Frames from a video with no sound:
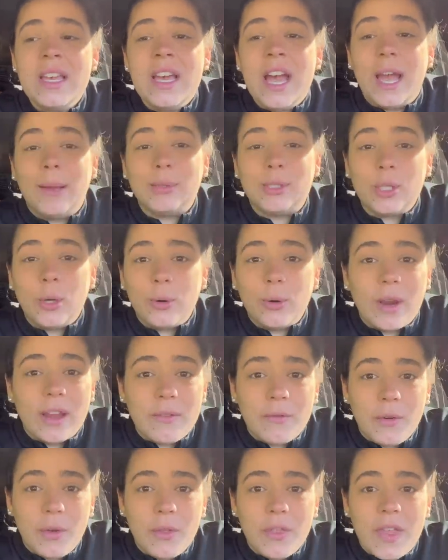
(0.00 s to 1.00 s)
I'm so
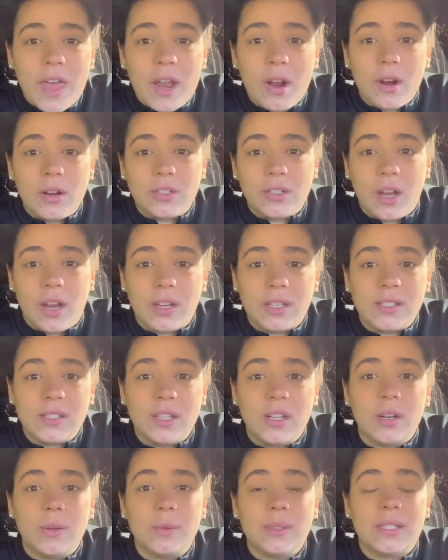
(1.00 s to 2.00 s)
grateful that our dog
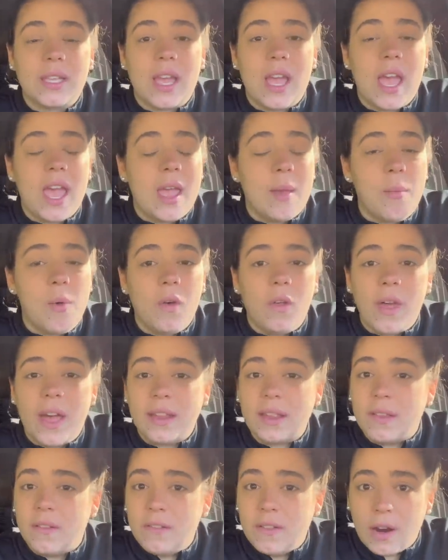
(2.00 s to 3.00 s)
sitter was able
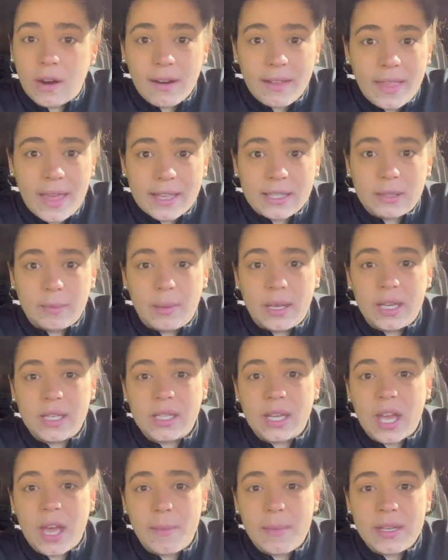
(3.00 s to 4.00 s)
at the very last minute
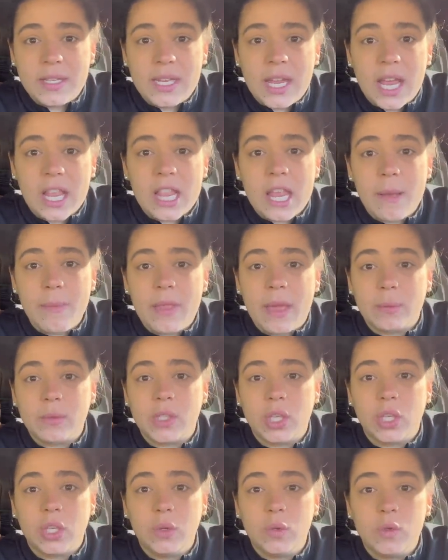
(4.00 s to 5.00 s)
to come and take them. That was
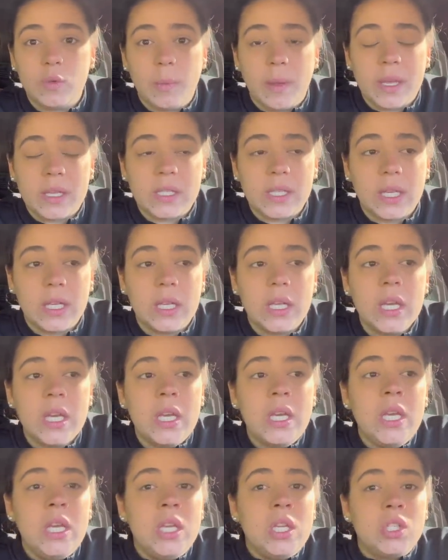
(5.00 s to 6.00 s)
a huge blessing,
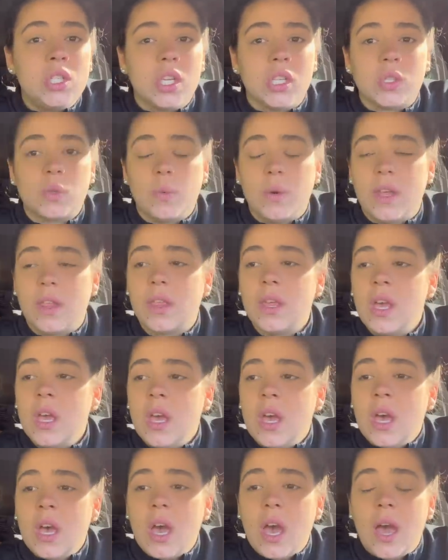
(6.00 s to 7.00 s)
just with
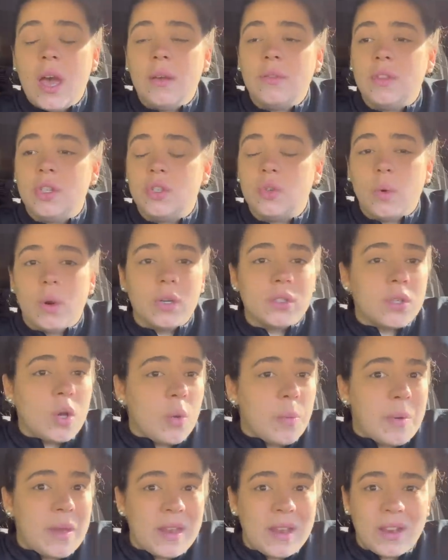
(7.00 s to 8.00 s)
the doors
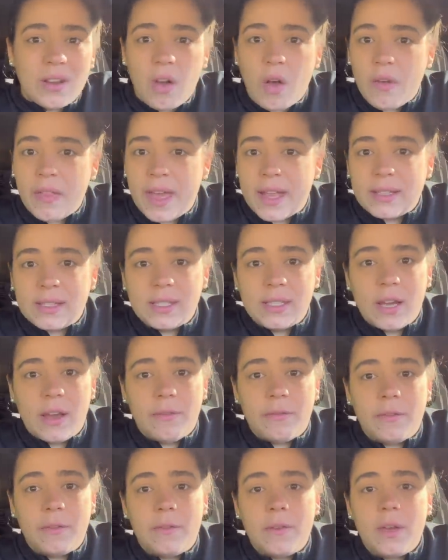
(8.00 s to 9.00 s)
open and all that
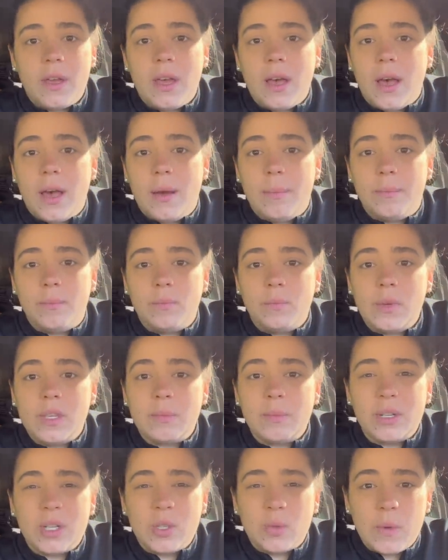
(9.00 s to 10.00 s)
stuff. As
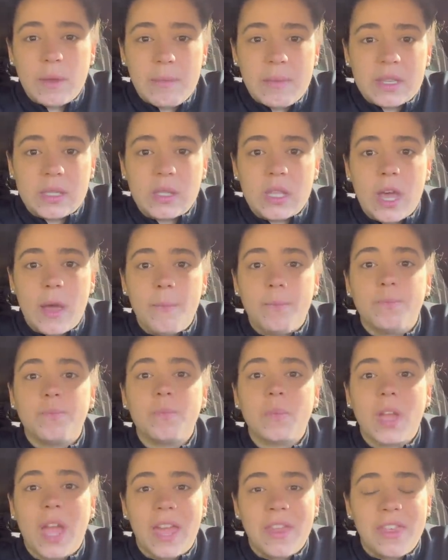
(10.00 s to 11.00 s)
much as we miss them,
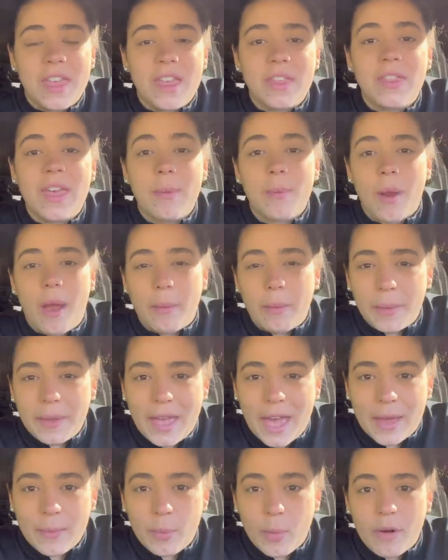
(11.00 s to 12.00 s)
I think they probably
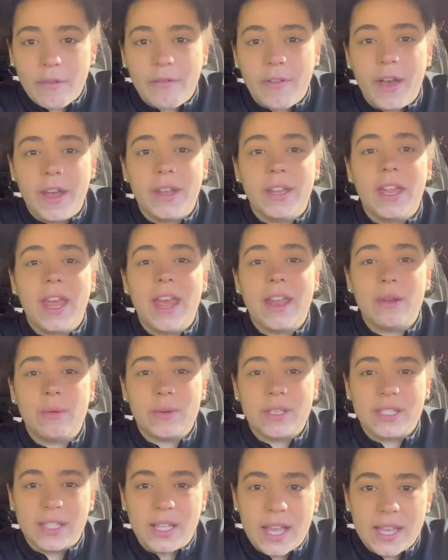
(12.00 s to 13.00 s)
had more fun, and it
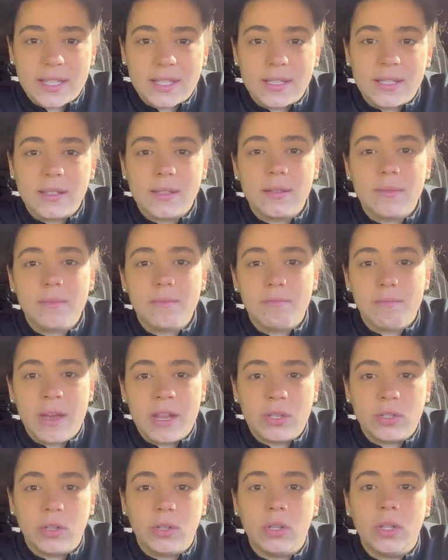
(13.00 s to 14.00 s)
was less
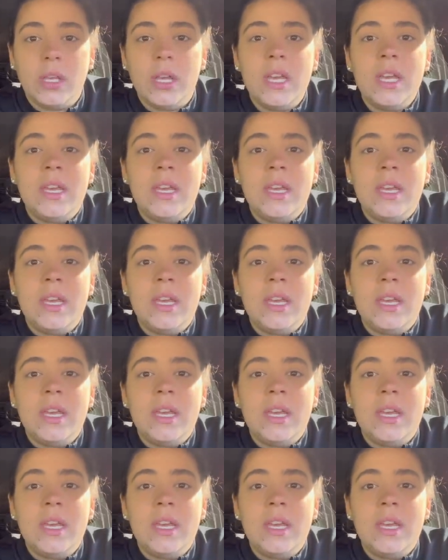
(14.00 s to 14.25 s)
mental